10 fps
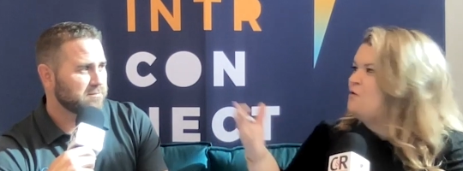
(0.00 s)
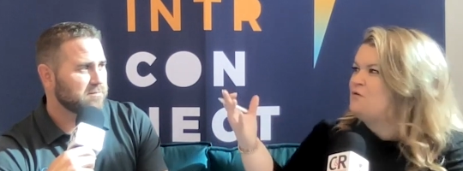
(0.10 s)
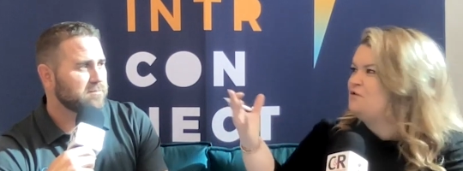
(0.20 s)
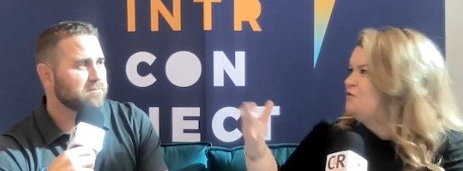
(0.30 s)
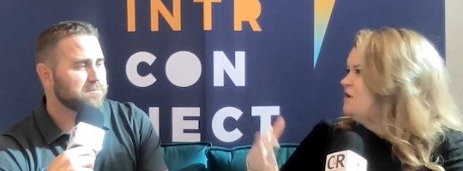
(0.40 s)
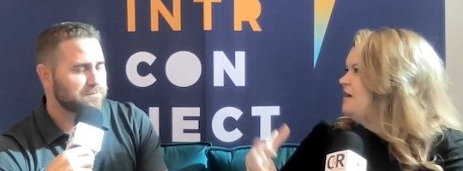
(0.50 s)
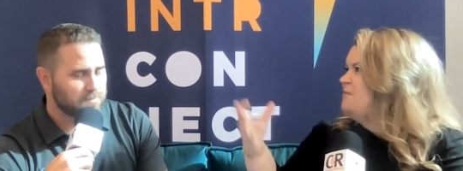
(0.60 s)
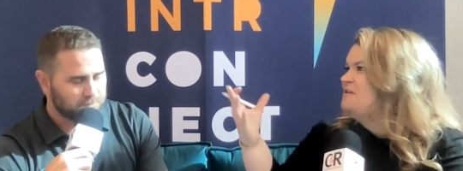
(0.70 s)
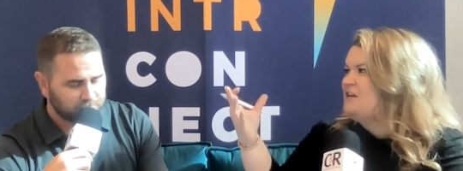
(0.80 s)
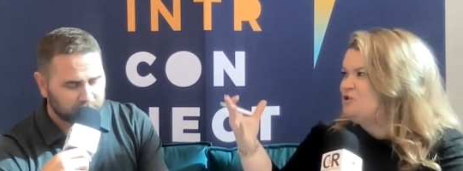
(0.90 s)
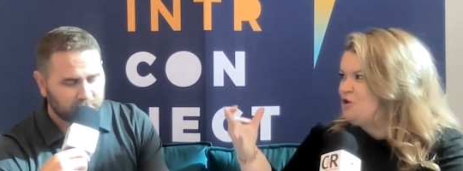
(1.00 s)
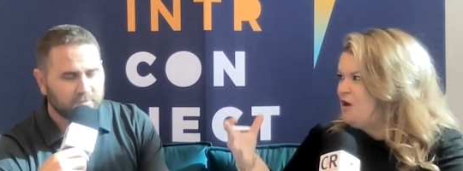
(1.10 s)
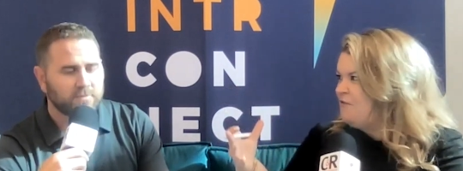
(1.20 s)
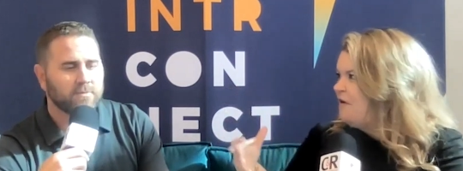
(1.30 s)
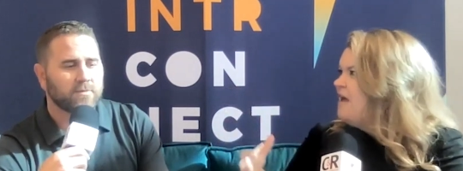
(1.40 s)
Speaker 1: photos, no documentation
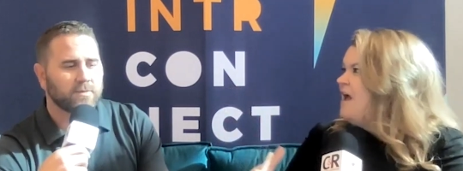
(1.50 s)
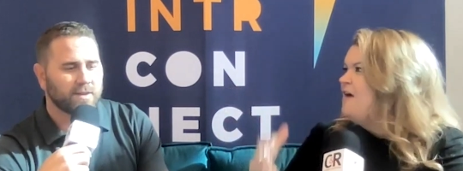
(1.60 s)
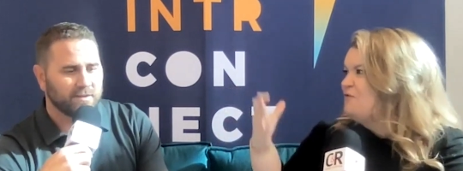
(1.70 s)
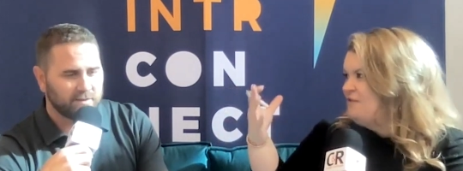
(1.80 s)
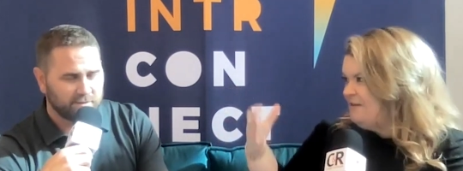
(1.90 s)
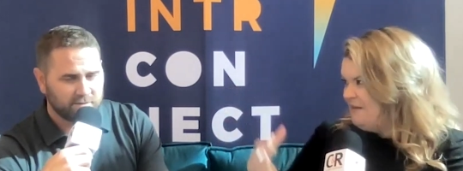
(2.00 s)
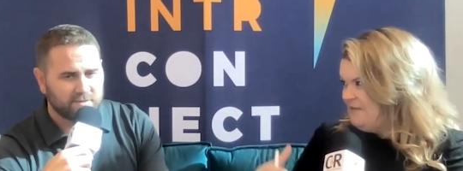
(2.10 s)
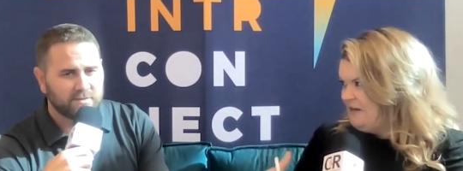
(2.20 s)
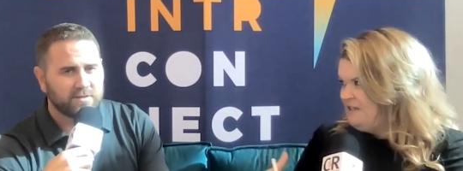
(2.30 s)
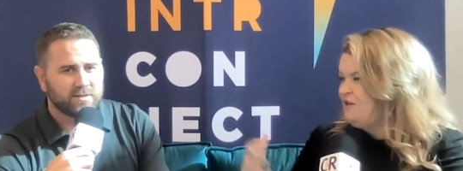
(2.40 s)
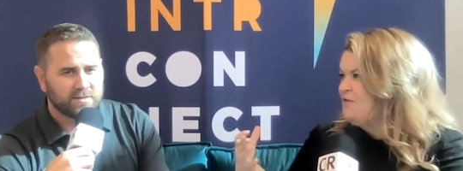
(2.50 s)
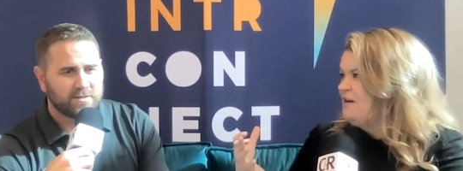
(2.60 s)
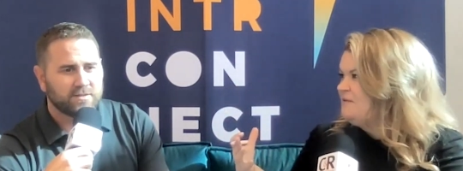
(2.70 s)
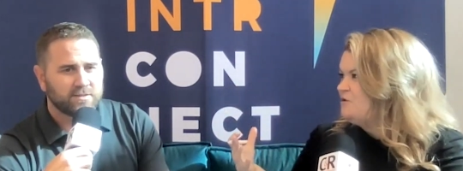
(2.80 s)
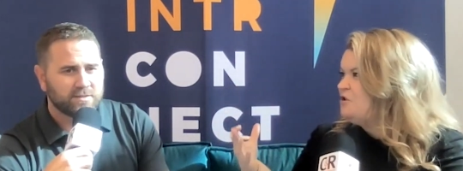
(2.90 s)
of everything that they did,
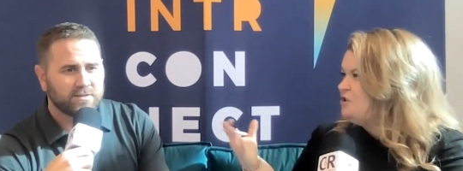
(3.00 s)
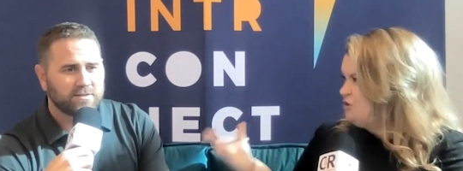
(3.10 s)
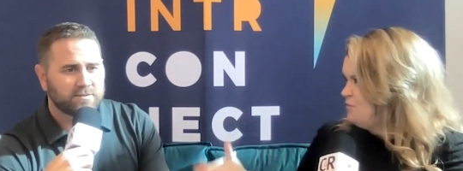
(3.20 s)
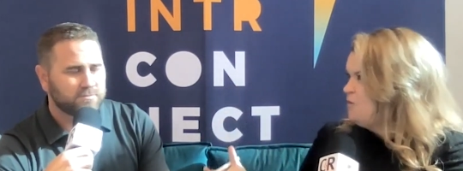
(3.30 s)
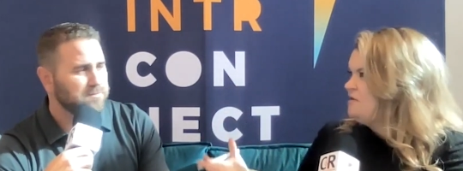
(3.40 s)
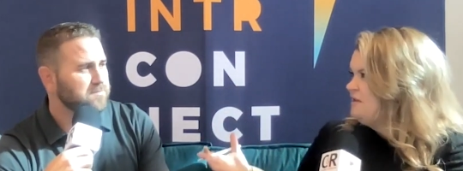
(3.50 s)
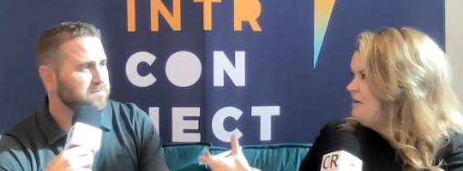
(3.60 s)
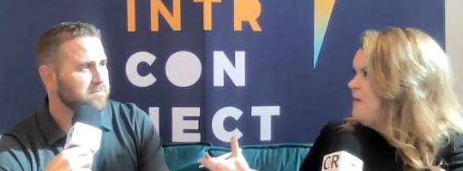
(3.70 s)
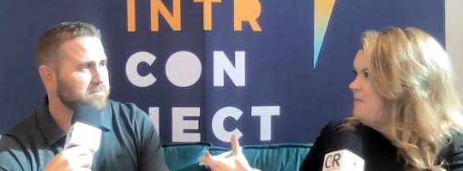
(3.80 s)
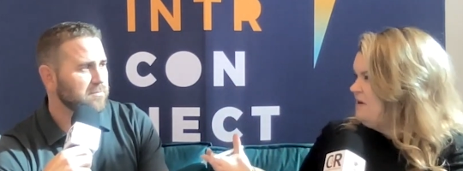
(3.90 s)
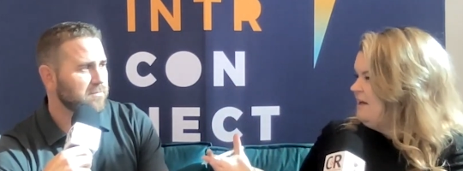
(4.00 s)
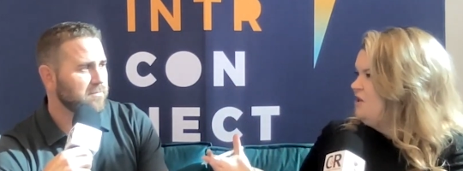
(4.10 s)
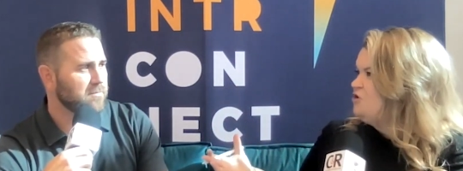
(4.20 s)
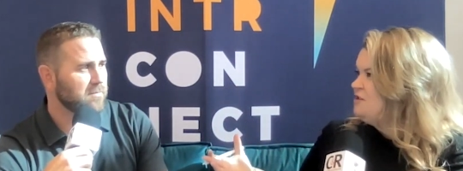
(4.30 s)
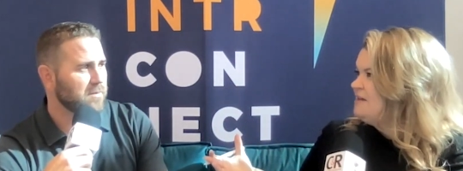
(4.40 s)
right? Especially because you're mostly on the
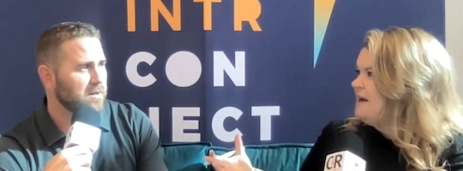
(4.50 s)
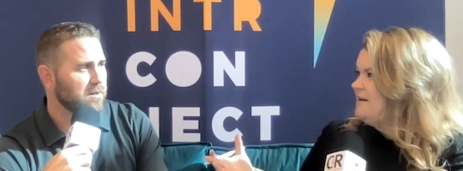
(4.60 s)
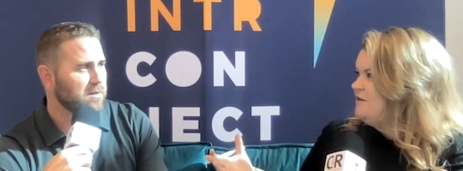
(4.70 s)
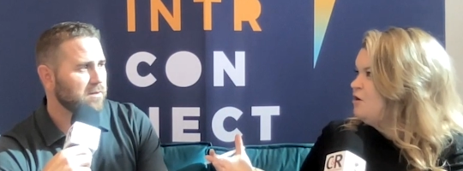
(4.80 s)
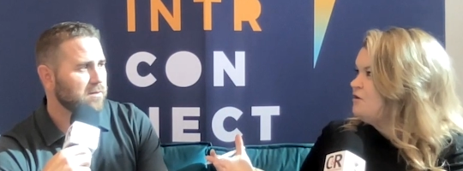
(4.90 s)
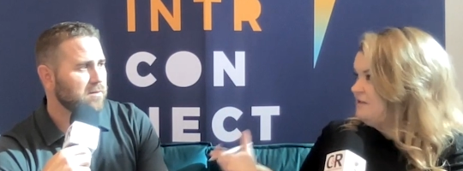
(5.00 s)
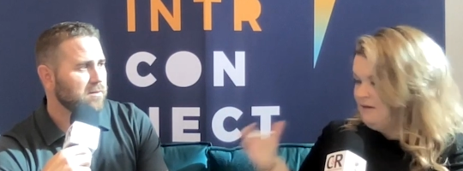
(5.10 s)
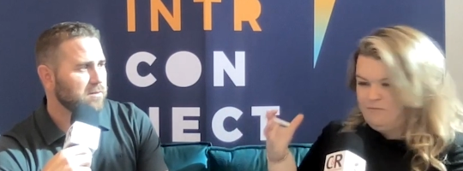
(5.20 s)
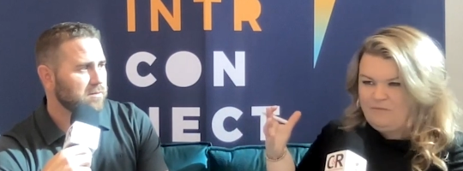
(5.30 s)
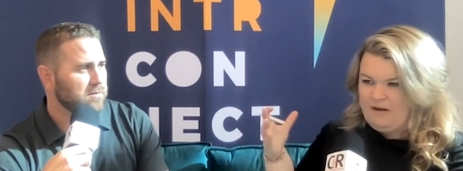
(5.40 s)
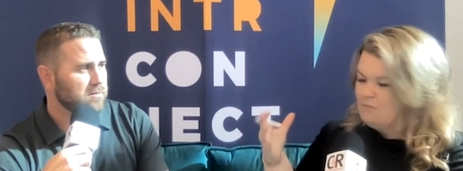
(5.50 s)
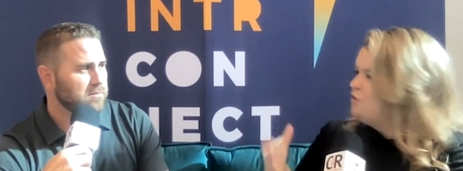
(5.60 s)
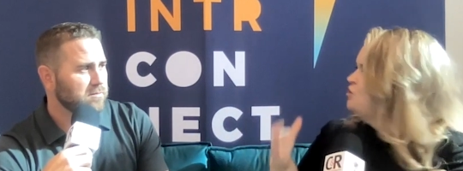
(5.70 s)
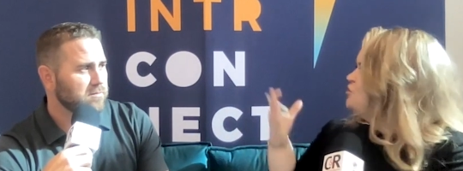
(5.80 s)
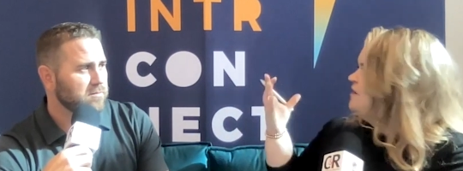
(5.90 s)
mitigation side. And uh, is it like
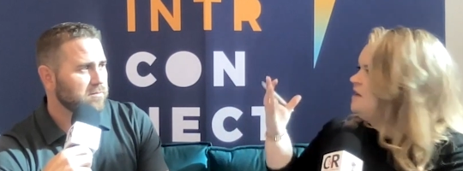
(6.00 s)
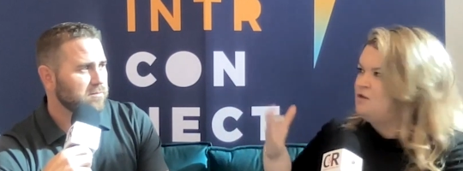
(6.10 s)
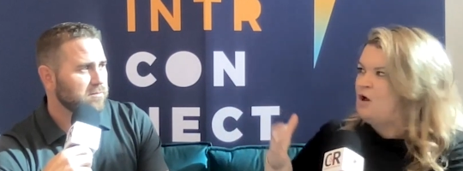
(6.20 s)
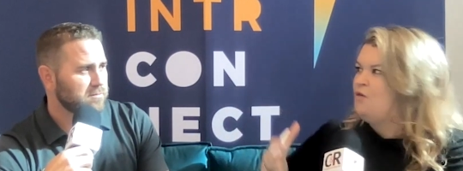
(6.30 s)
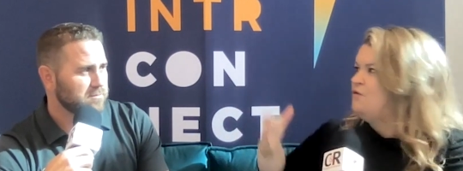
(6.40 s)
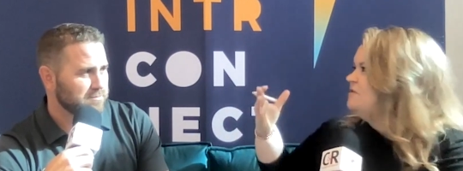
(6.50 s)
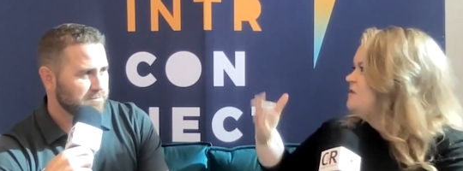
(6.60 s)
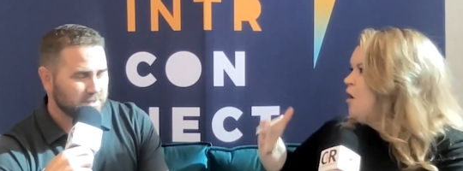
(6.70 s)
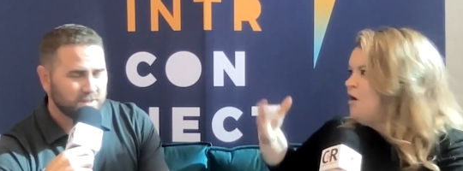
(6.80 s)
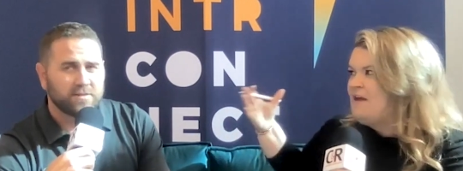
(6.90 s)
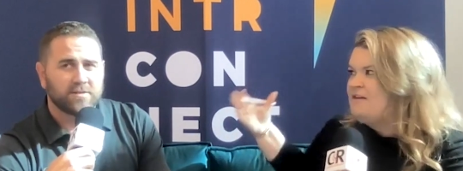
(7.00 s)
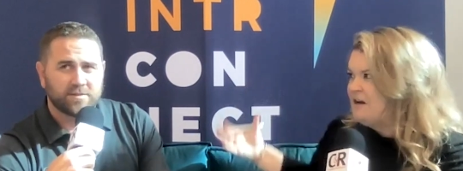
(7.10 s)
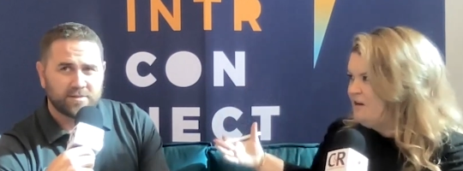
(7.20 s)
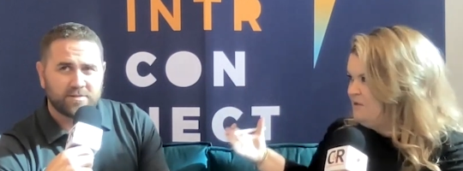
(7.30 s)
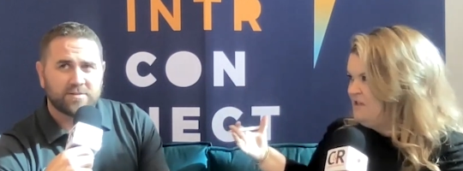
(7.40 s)
moisture readings, all those all that
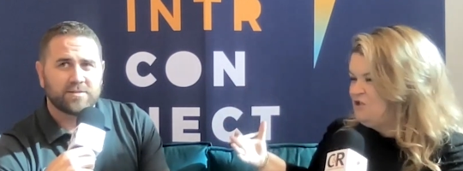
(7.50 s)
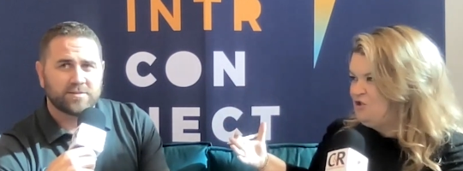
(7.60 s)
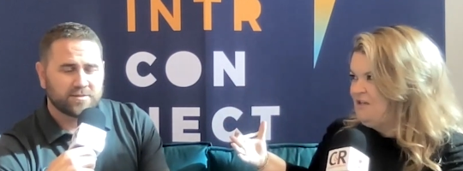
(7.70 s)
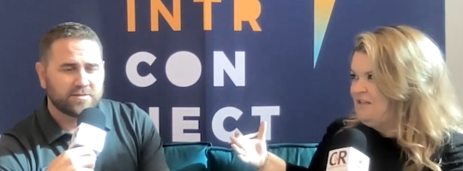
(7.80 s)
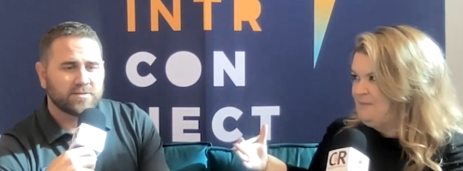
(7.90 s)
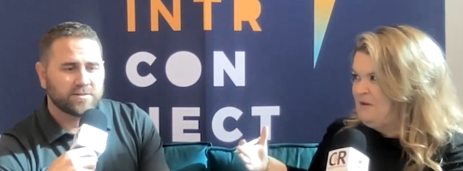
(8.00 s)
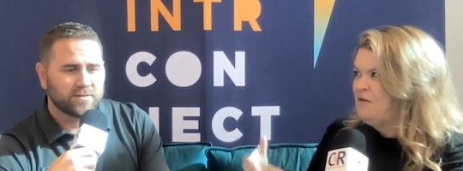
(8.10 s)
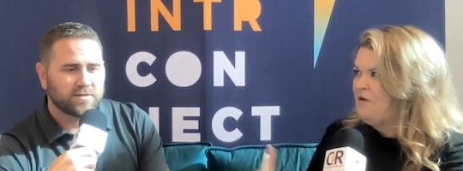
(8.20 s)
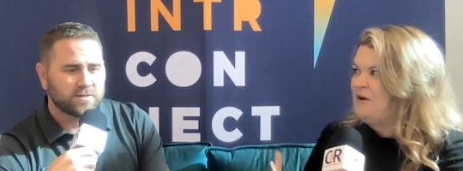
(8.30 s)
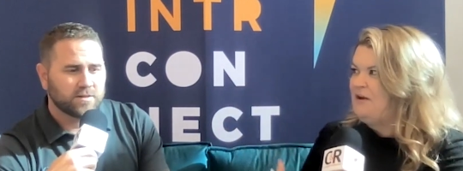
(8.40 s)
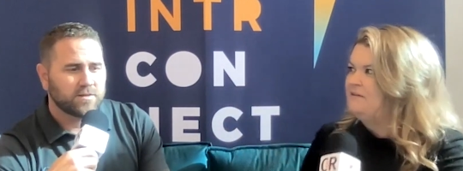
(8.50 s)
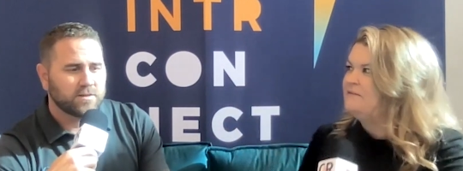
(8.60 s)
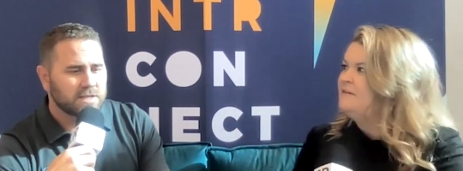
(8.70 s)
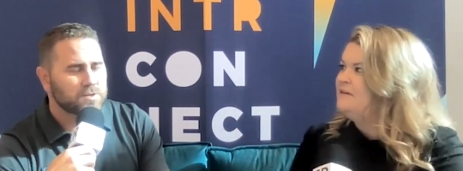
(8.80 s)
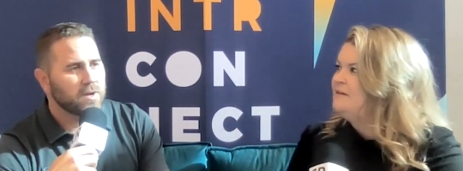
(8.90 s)
documentation needs to be in there, right?
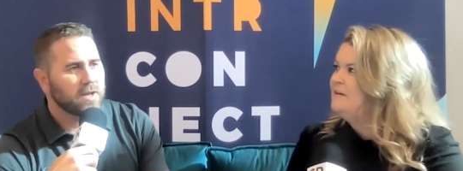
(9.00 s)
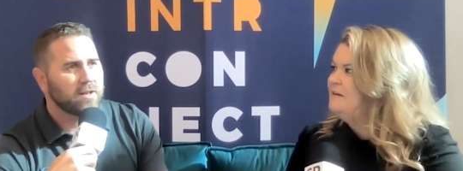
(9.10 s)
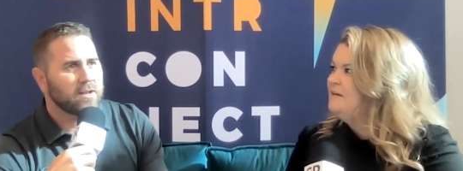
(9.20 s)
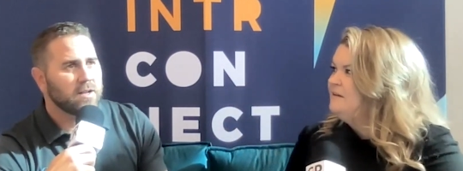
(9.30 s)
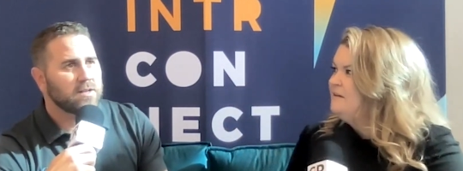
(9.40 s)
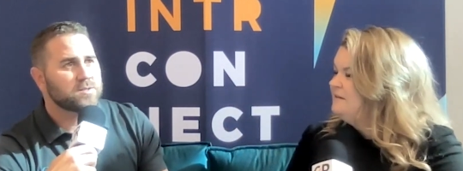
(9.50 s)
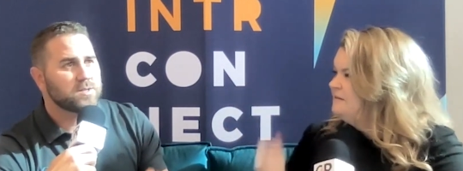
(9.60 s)
Speaker 2: That's right. And and it's